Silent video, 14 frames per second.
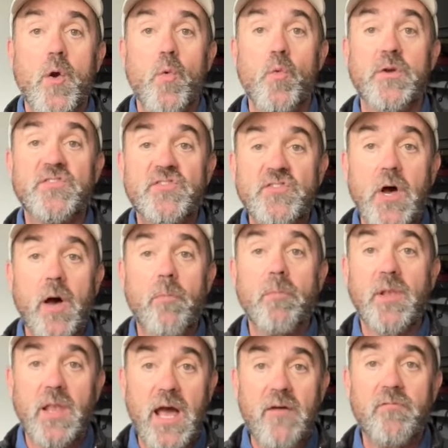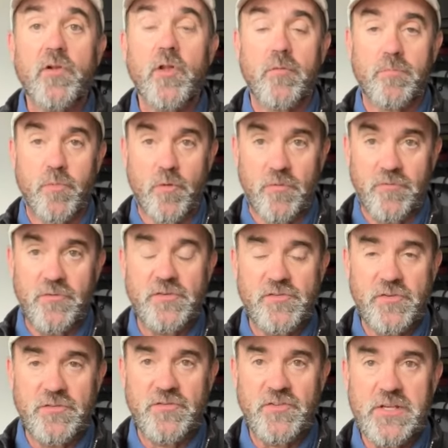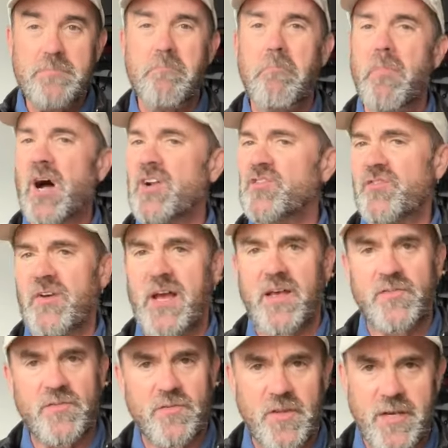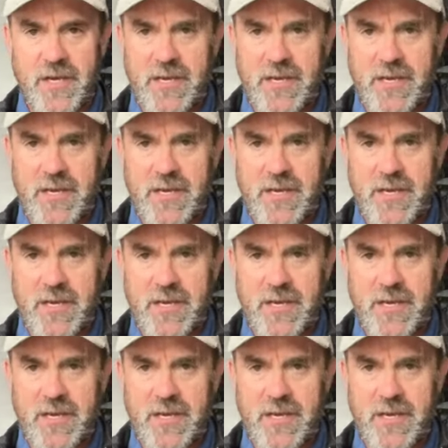with some level of proficiency, much faster than a